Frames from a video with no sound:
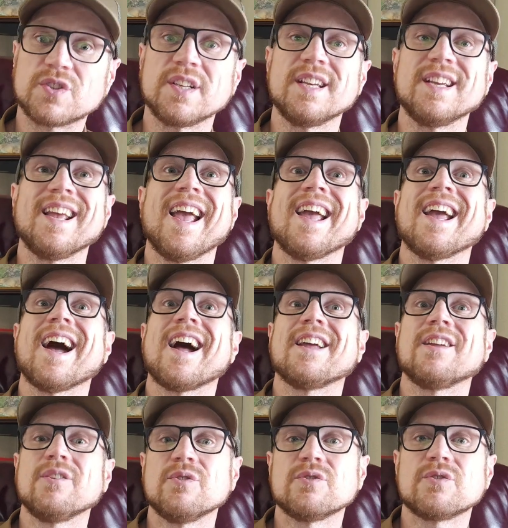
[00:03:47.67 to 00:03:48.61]
see
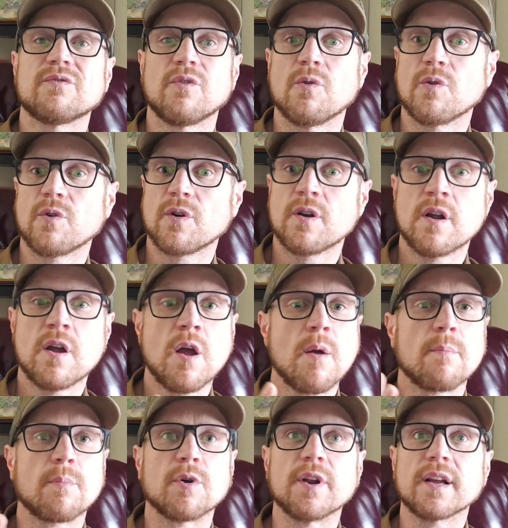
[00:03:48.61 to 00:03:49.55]
AI used for
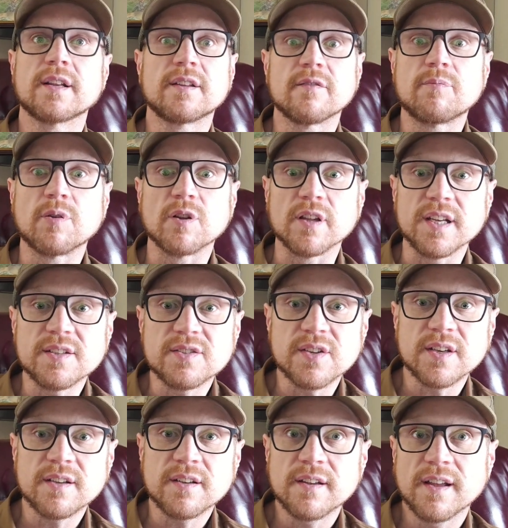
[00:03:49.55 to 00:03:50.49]
predictive
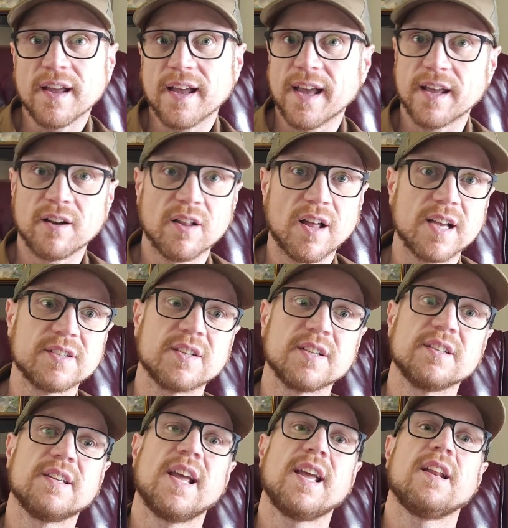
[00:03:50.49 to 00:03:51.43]
policing,
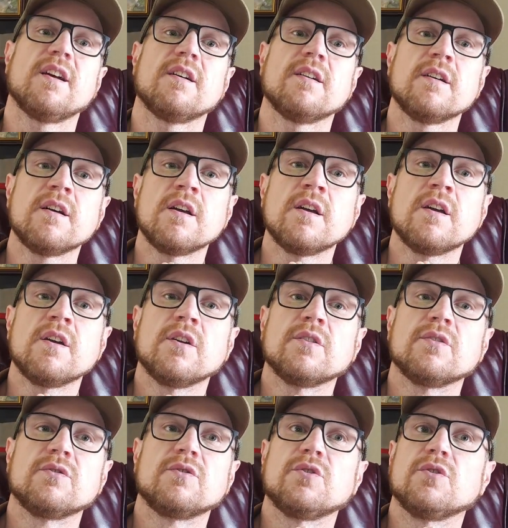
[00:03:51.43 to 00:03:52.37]
analyzing data
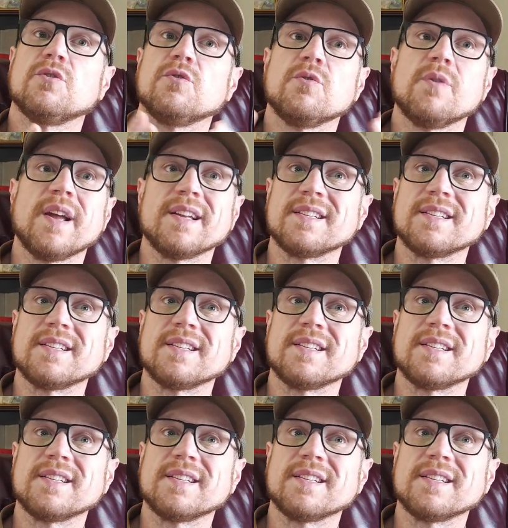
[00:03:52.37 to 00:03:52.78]
to